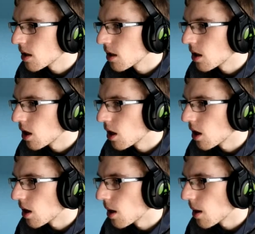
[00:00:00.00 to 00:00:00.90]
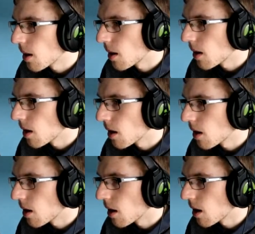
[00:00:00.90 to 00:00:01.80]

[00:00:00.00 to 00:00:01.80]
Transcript: (no one is talking)